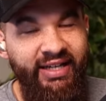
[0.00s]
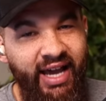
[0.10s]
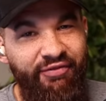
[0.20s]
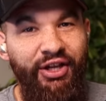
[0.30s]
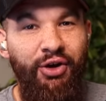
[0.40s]

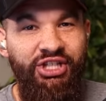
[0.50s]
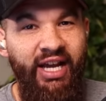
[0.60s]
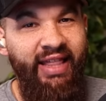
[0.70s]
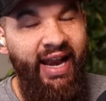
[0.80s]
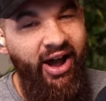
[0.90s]
Definitely go
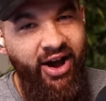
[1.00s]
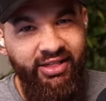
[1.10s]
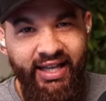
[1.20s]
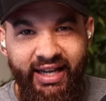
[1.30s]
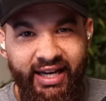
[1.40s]
check that out.
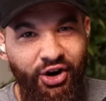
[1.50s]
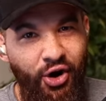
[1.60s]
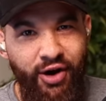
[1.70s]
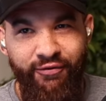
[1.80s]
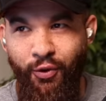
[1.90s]
I'll link it in a
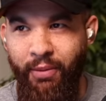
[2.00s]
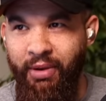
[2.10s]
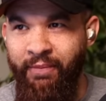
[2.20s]
card form.